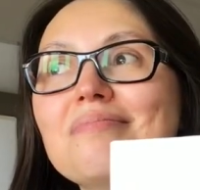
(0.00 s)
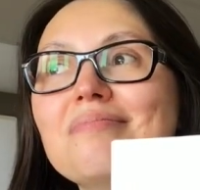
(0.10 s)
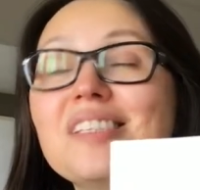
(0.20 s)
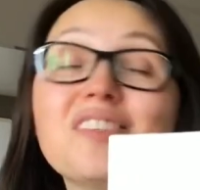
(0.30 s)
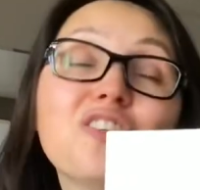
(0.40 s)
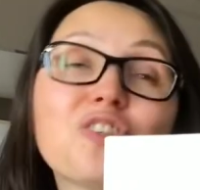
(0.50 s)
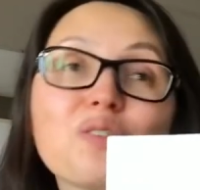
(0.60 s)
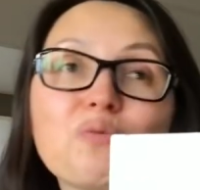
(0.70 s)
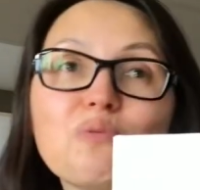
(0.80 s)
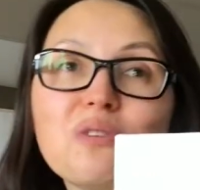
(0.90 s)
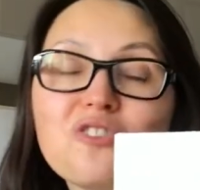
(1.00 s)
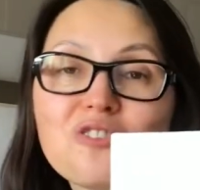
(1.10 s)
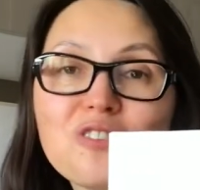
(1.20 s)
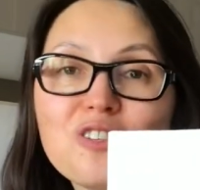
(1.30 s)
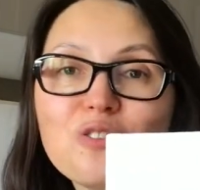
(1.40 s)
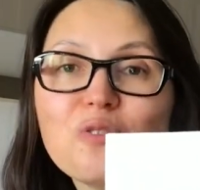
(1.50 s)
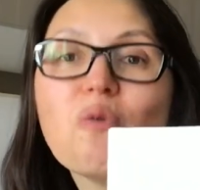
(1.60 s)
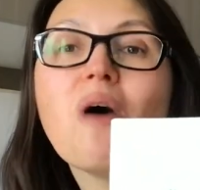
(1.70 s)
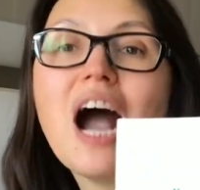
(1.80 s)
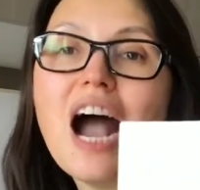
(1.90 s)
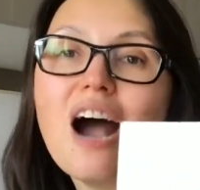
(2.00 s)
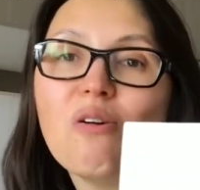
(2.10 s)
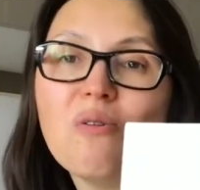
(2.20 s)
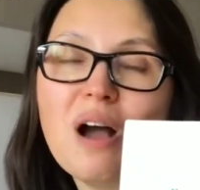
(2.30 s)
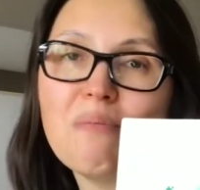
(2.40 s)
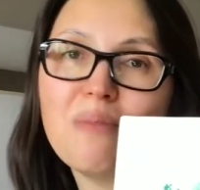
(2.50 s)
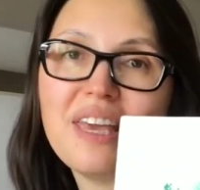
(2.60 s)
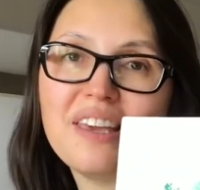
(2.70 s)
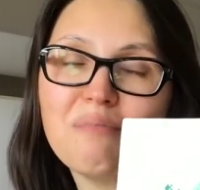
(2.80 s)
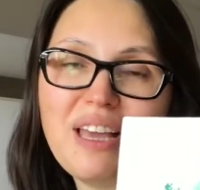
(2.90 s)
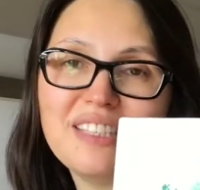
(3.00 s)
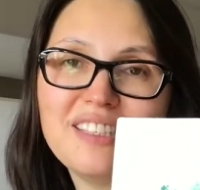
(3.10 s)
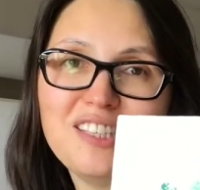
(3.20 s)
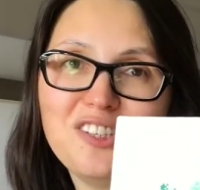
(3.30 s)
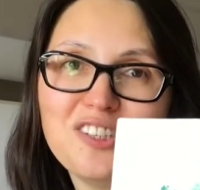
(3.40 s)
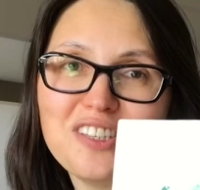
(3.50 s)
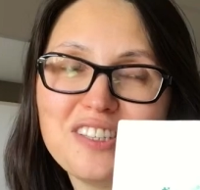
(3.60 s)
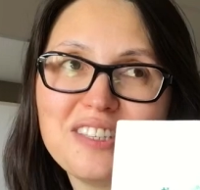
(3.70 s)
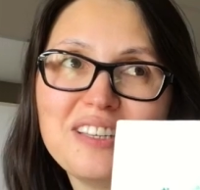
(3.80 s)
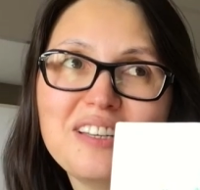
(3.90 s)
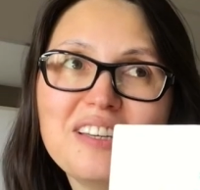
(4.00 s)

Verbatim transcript: these teachers would be interested to know how I make my stitches